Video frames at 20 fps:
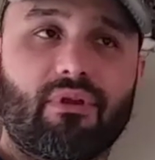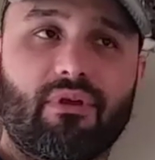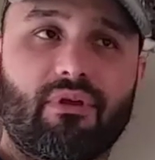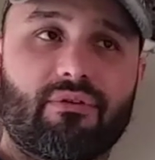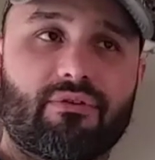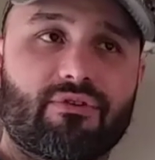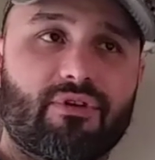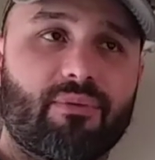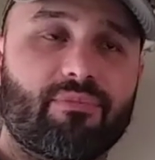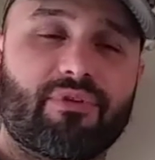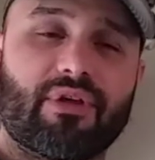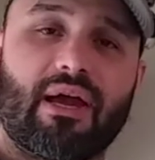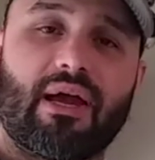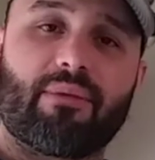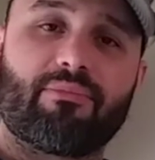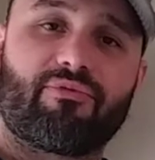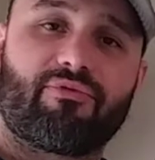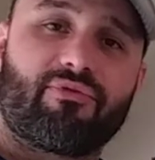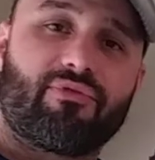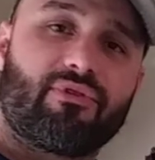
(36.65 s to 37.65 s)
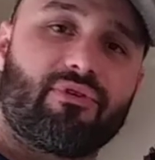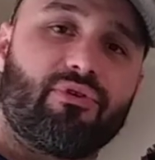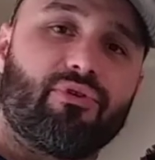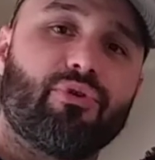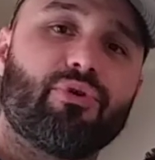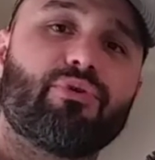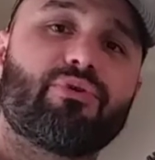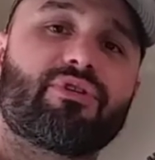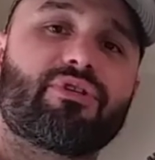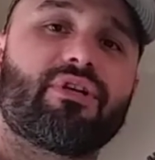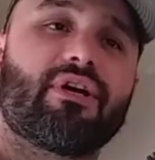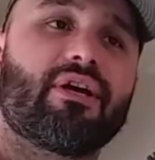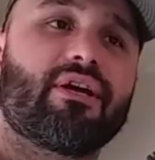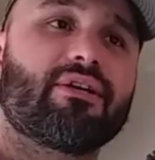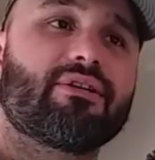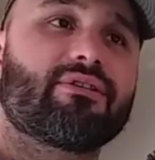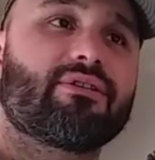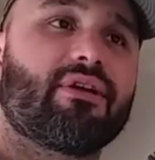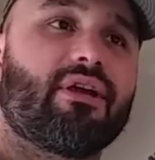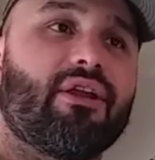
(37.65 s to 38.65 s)
sometimes you lose
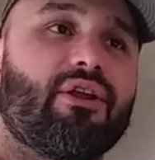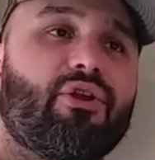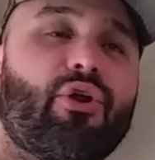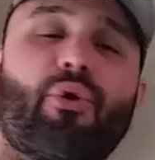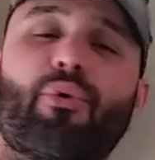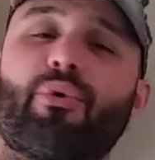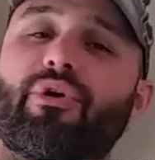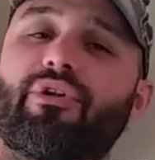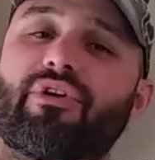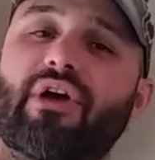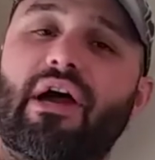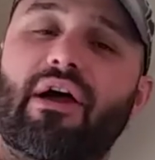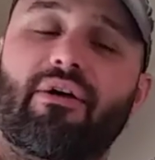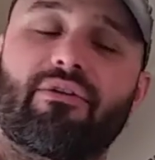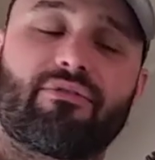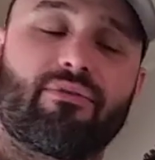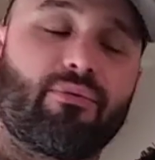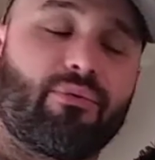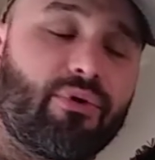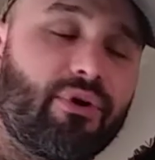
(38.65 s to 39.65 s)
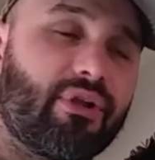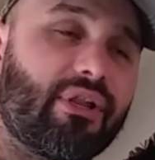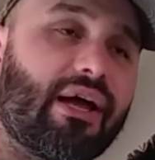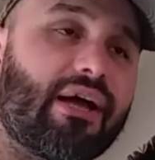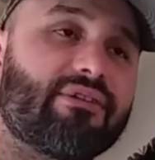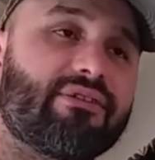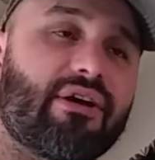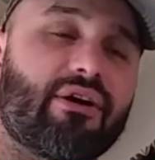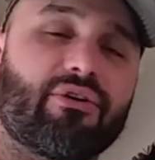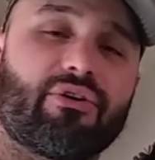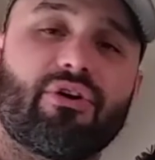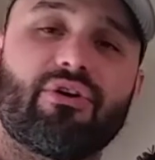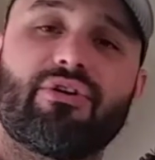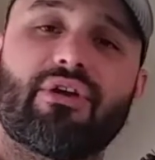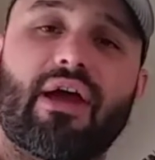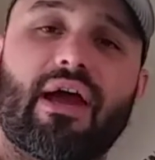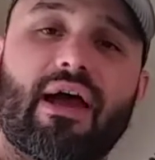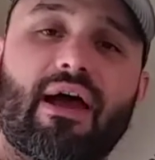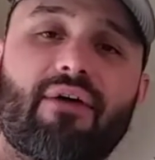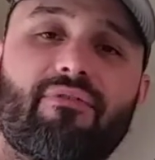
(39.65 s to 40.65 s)
things and you don't realize how good you
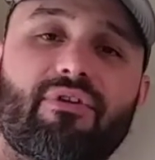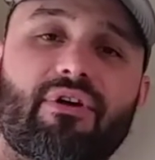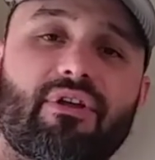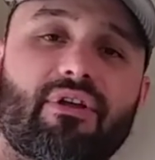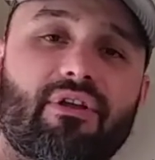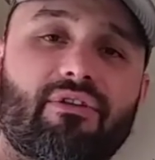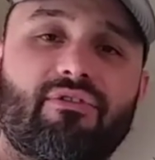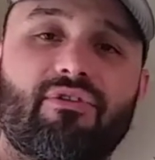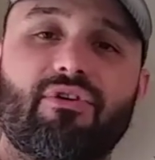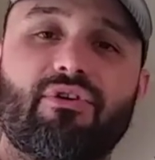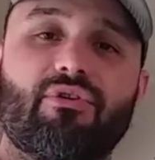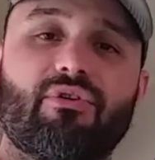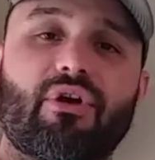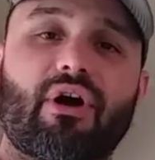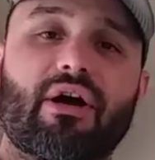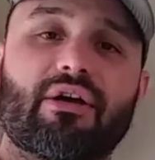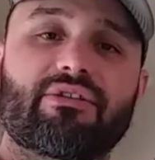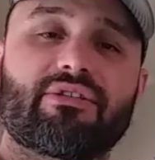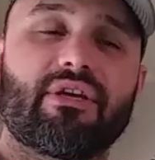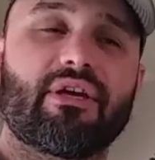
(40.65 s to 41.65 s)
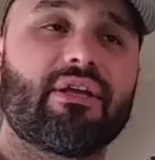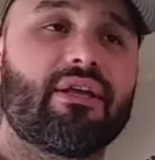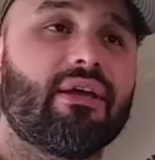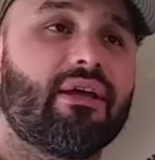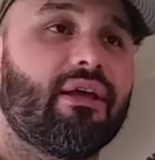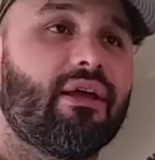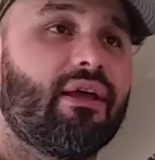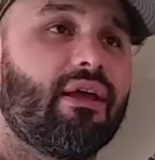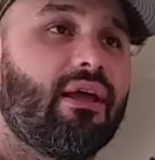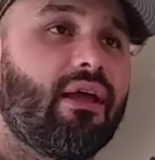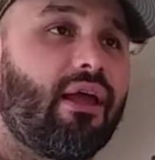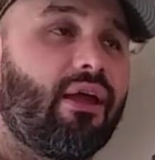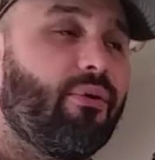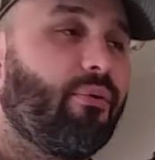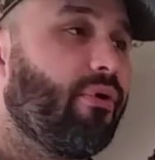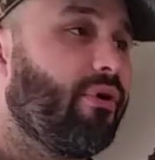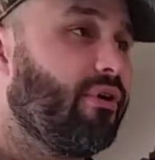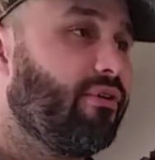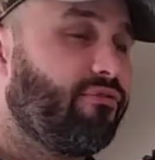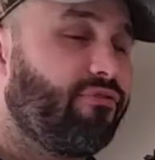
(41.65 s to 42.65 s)
have it until you lost it. And
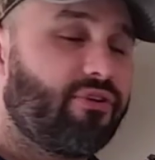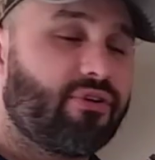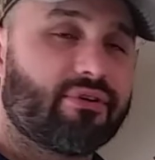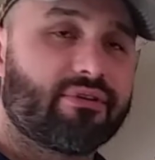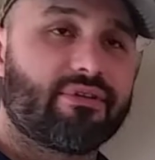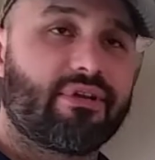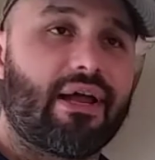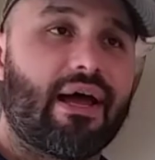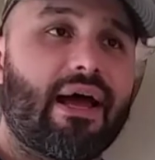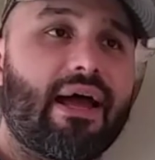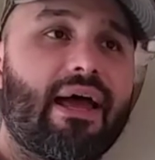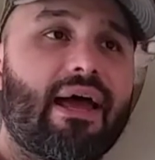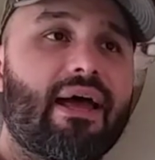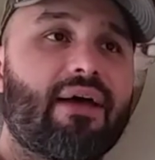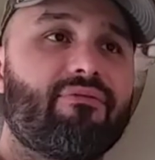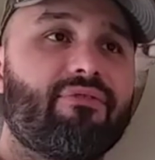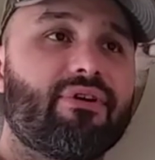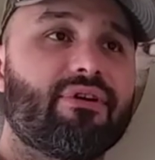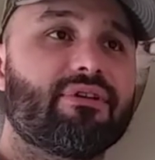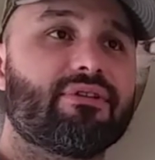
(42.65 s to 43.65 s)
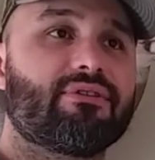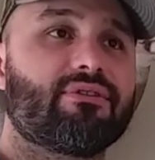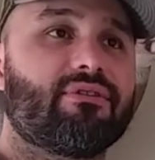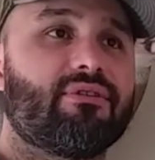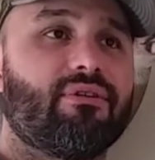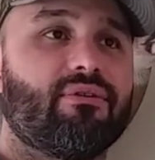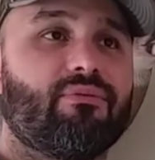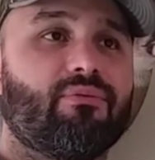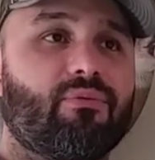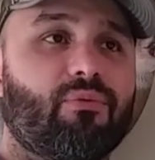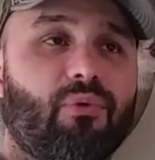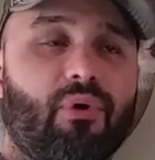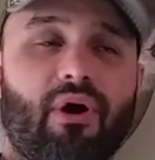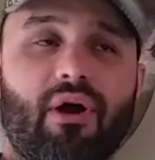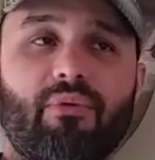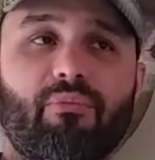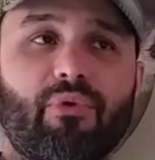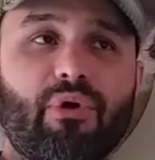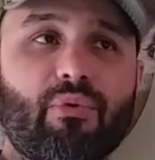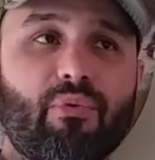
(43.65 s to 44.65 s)
one of the fears that I have is that,
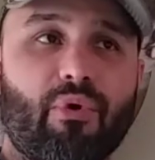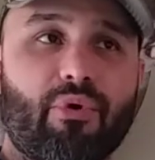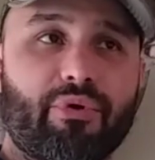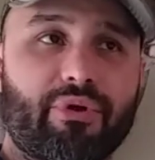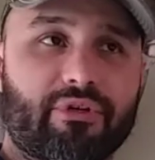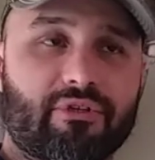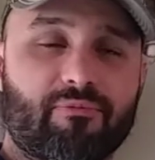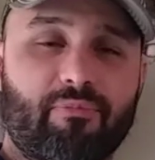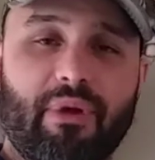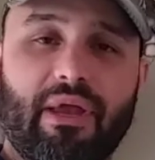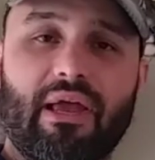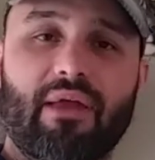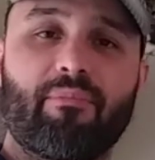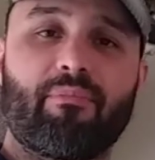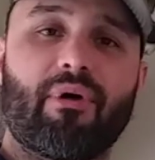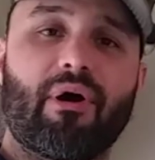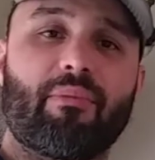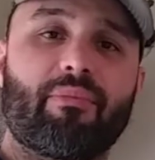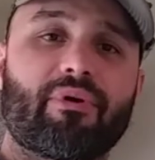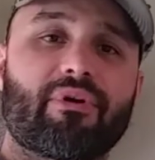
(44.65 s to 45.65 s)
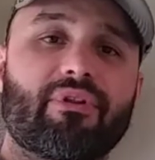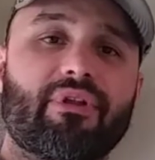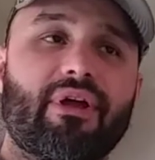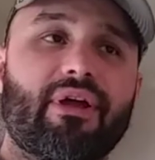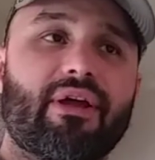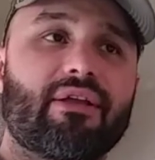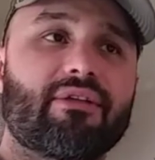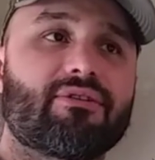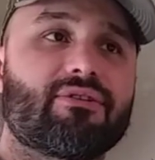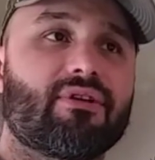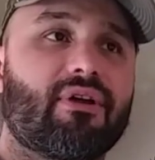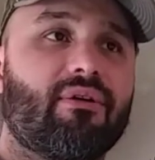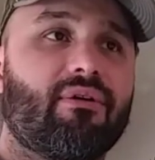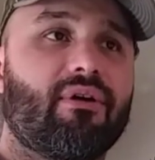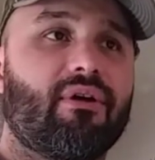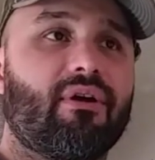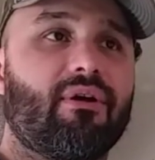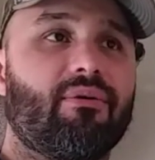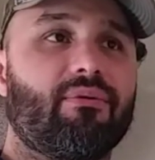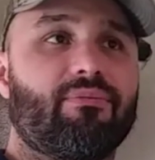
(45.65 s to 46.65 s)
one, we won't expand public lands.
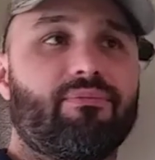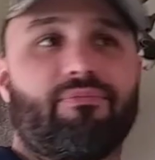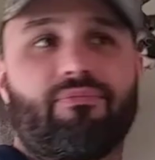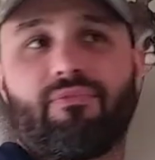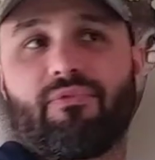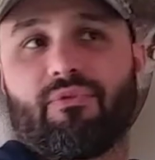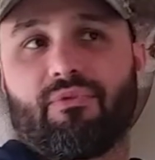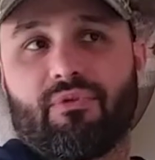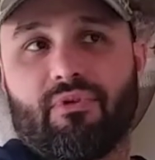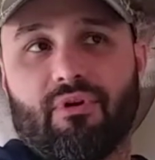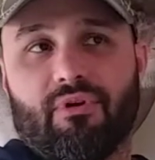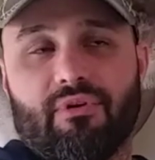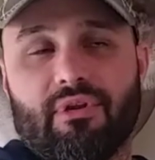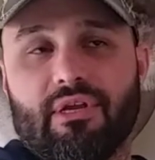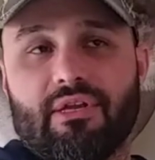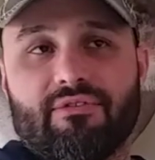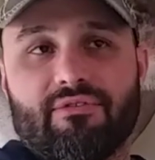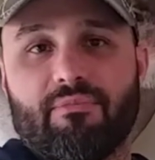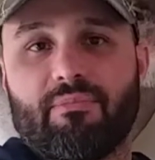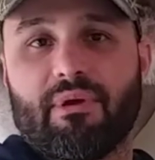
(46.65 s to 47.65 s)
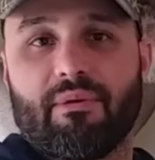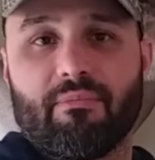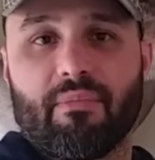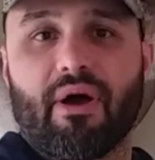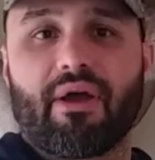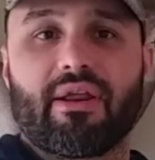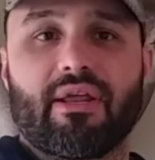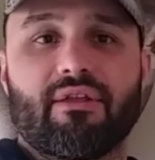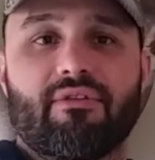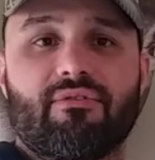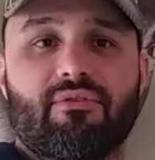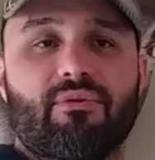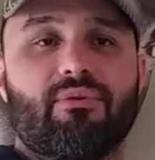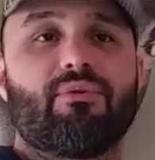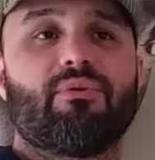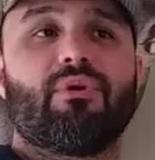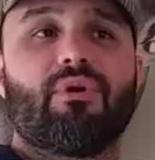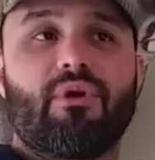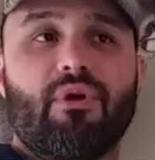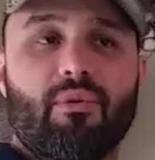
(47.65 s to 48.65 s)
There needs to be money
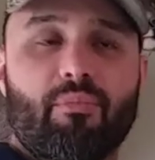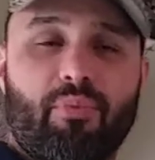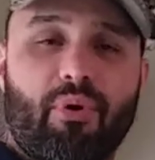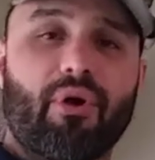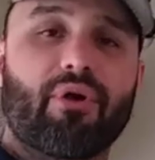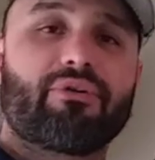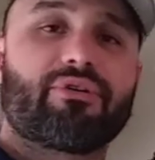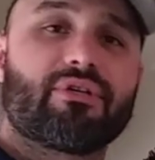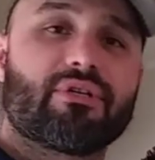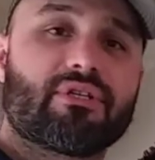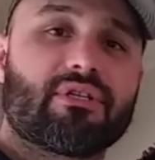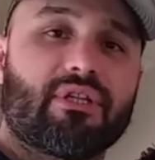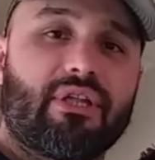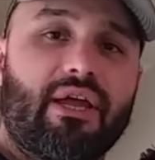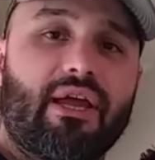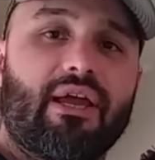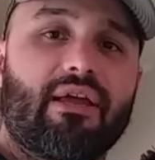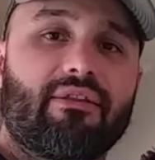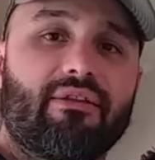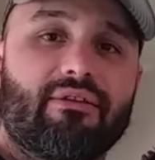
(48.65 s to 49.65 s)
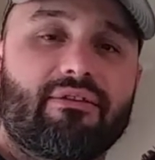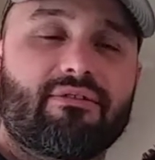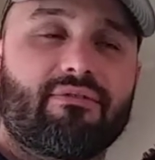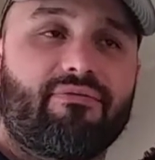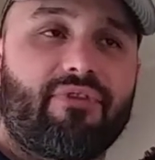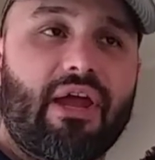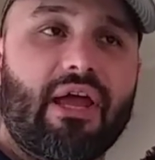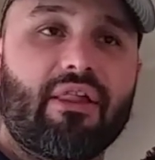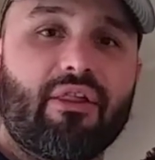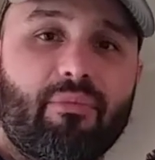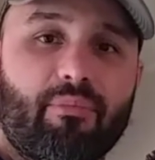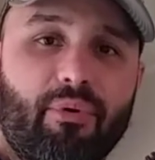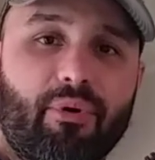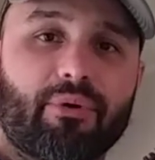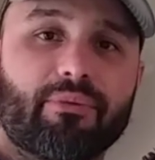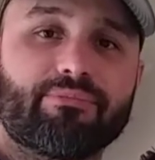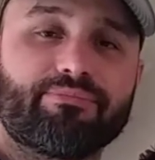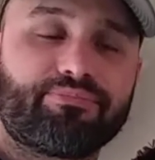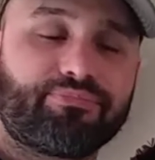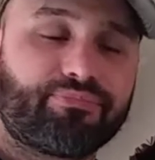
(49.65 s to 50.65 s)
to purchase land that's available.